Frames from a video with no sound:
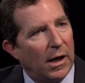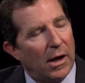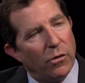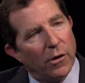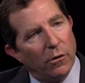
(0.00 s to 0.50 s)

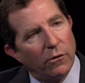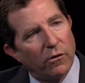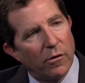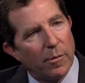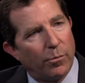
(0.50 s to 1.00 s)
And those
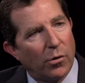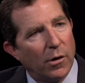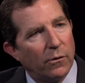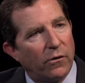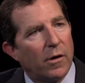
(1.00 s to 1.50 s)
are the
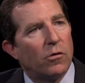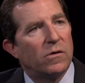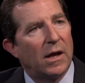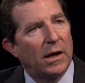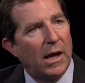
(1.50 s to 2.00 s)
pros that are
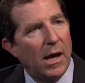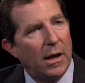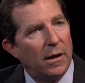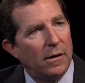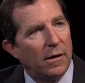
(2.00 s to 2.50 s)

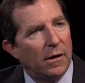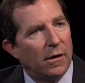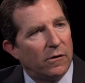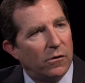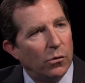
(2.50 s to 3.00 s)
dedicated
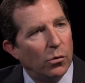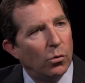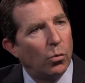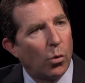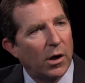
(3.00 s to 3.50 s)
to
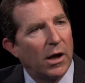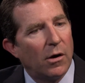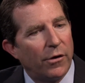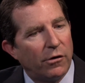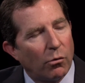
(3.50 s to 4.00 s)
working
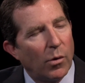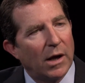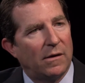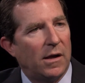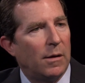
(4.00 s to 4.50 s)
on the
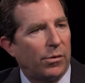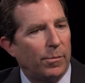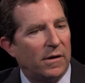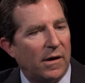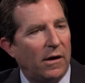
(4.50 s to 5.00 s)
direct
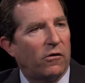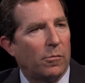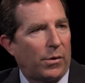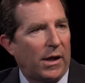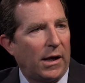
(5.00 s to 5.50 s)
implementation
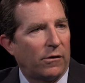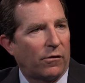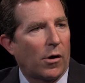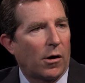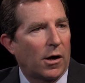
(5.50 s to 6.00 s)
plans
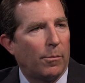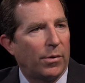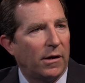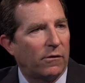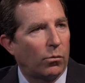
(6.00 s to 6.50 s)
for our companies.